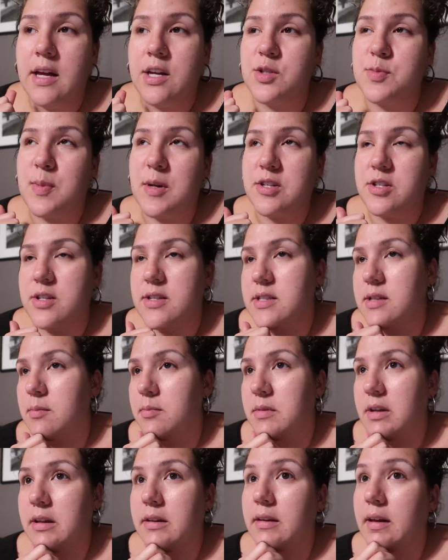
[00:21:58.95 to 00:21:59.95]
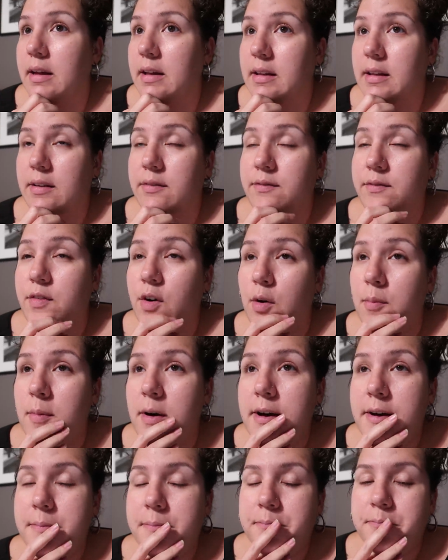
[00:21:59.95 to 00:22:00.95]
especially something like
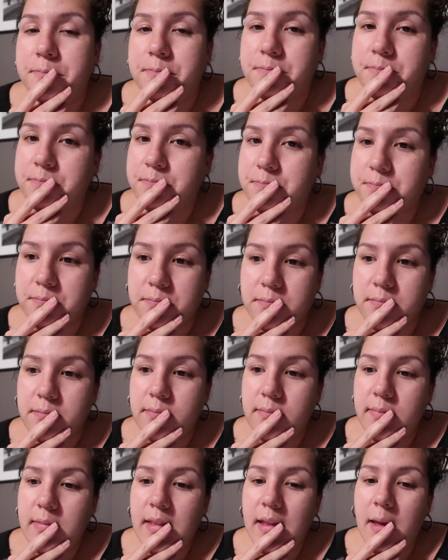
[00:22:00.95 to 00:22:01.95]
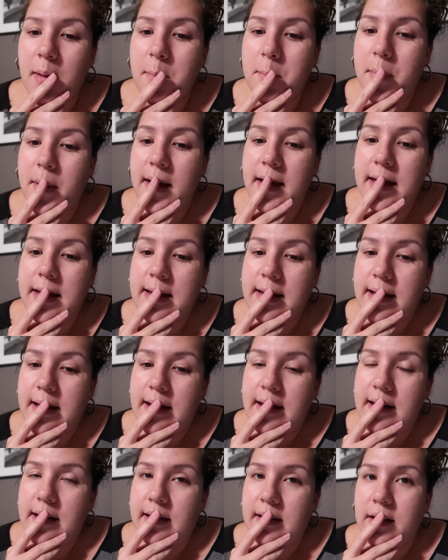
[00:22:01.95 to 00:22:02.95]
lymphoma. But,
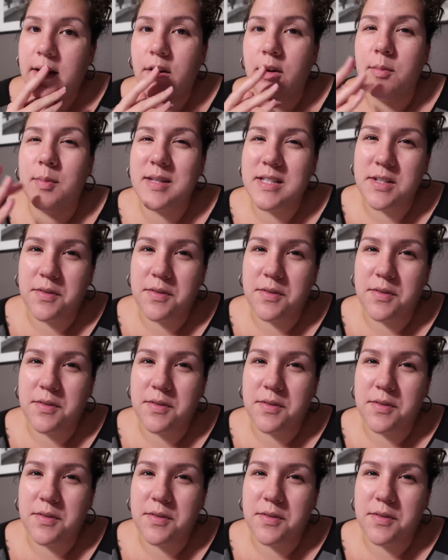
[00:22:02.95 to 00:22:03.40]
you know, it'd be